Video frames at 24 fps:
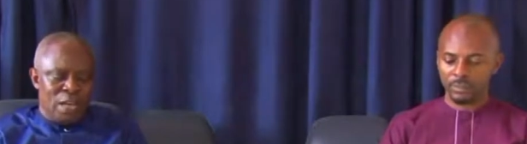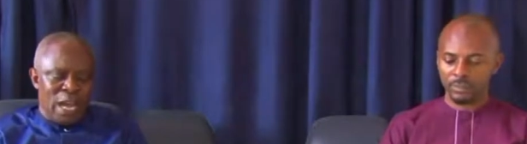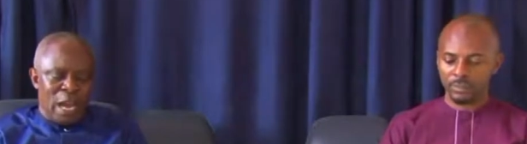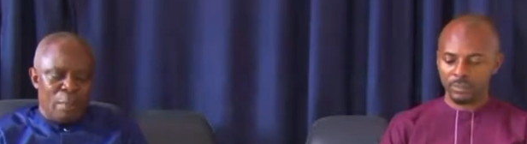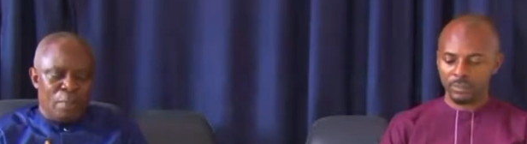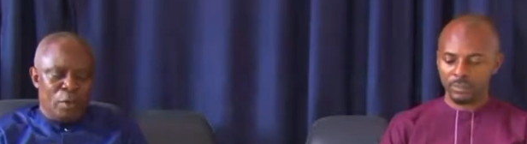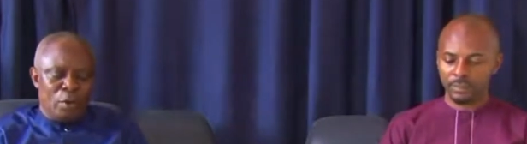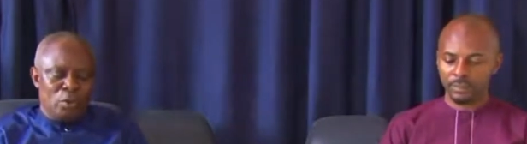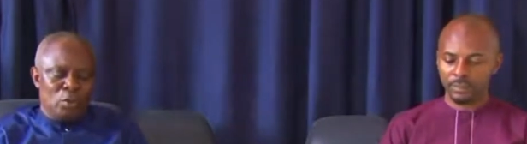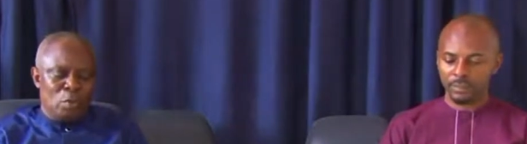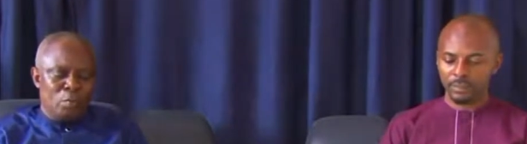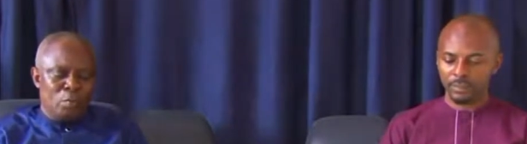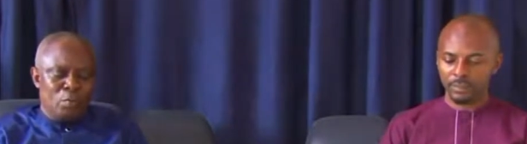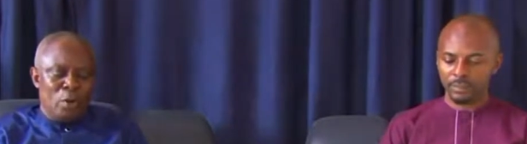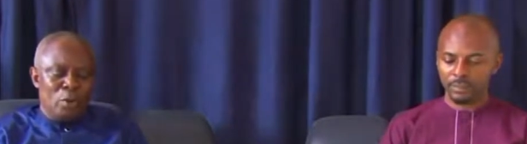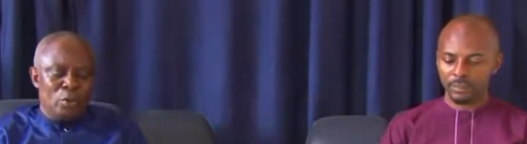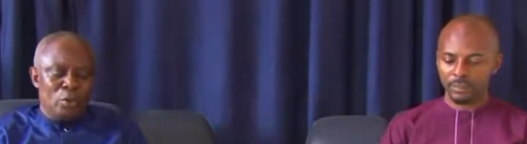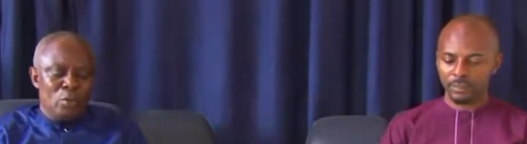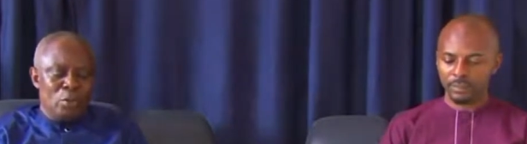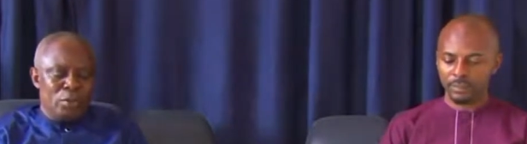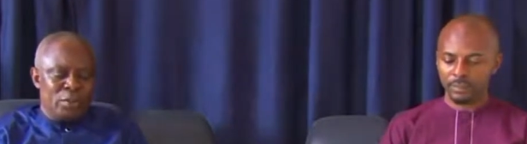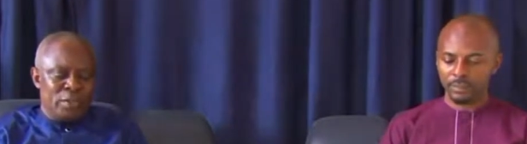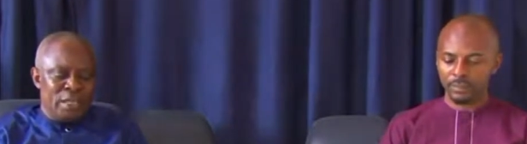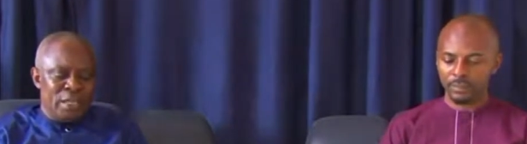Speaker 1: Apostle
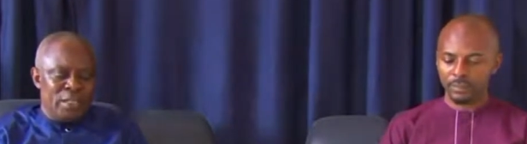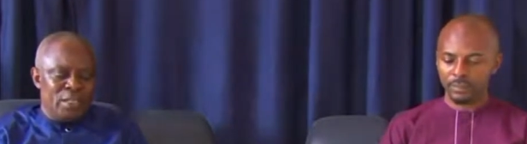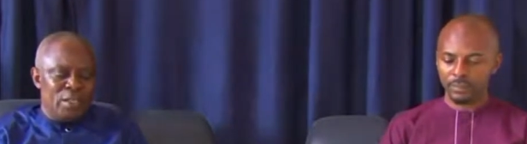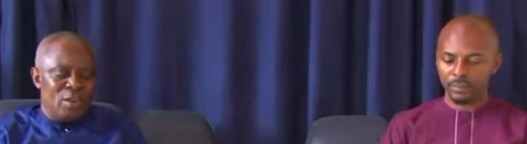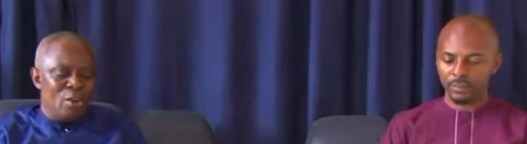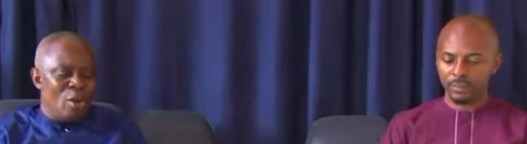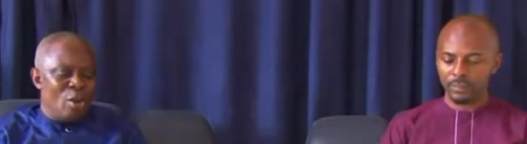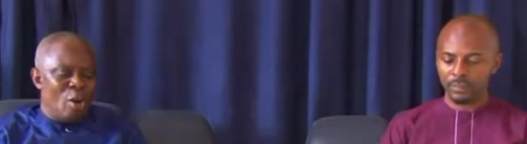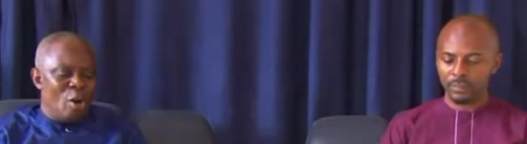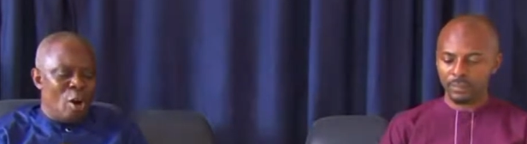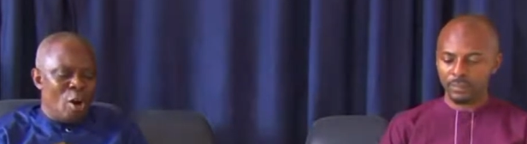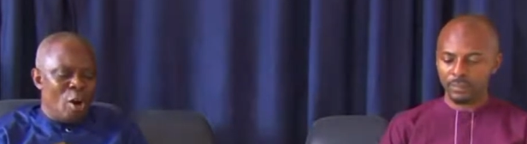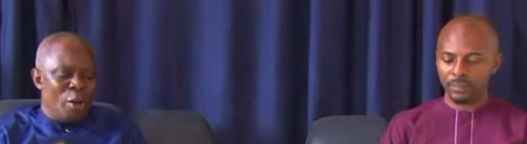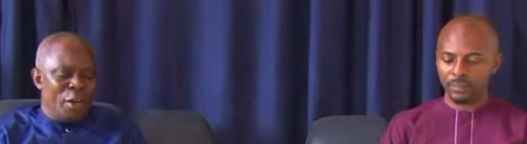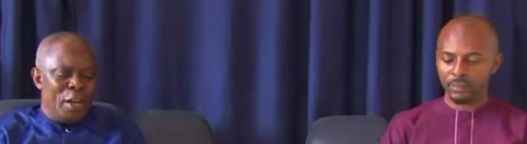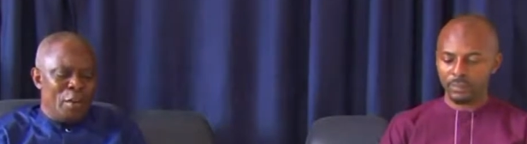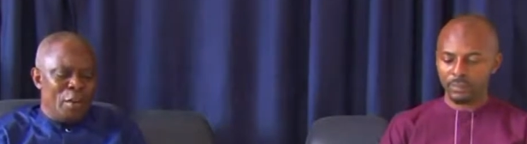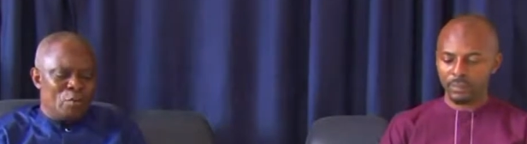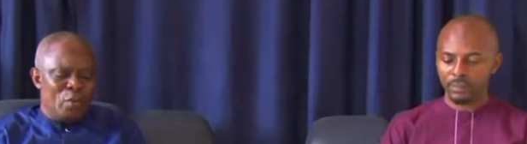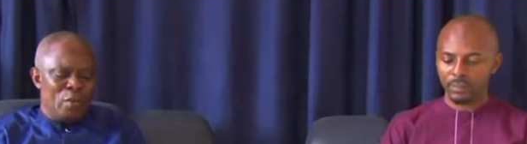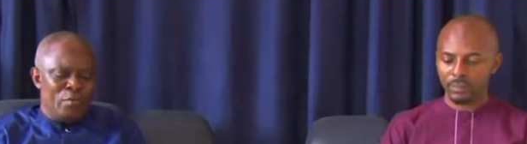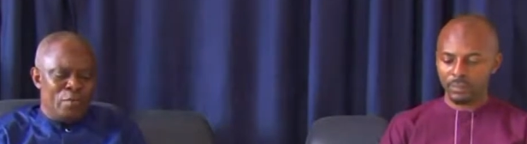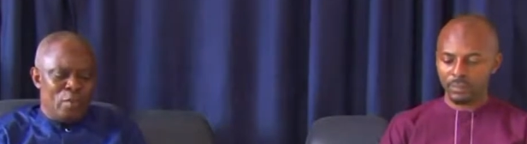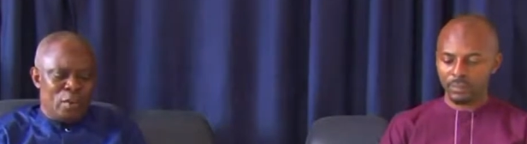Paul noted
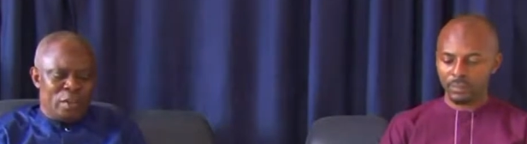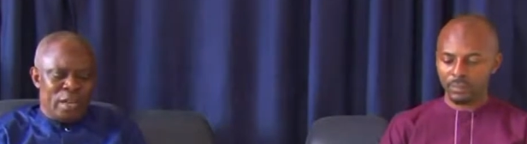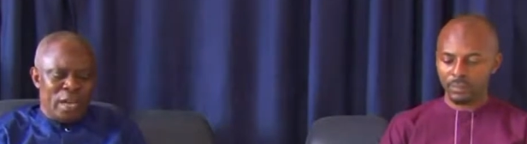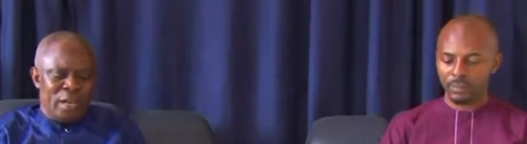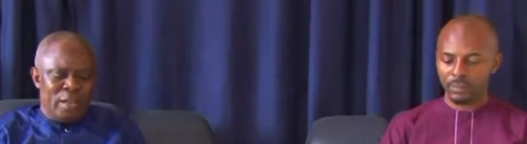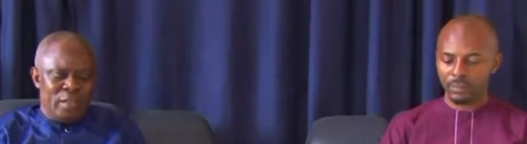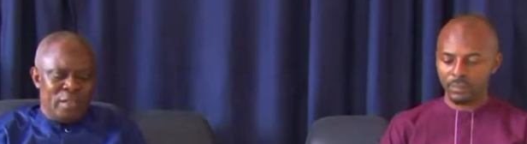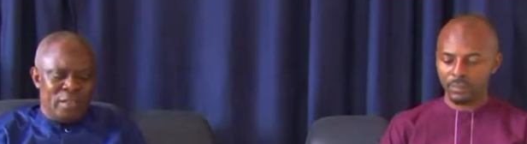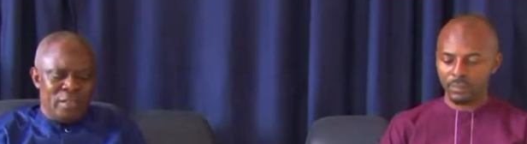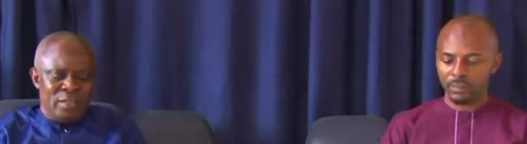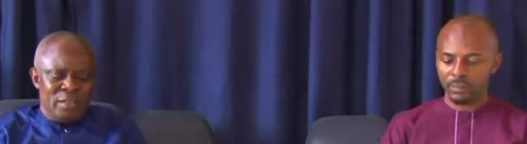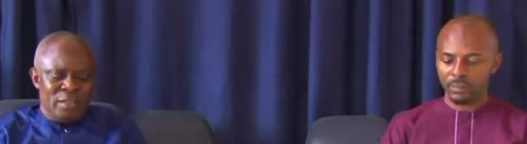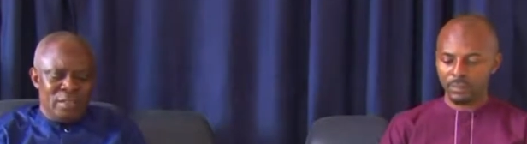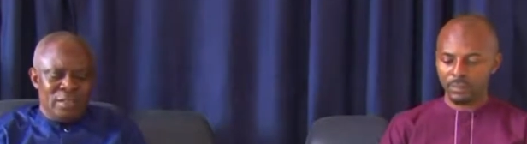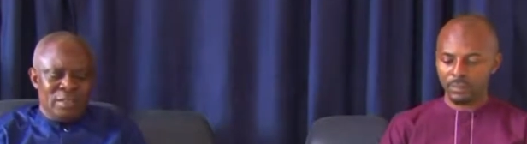unequivocally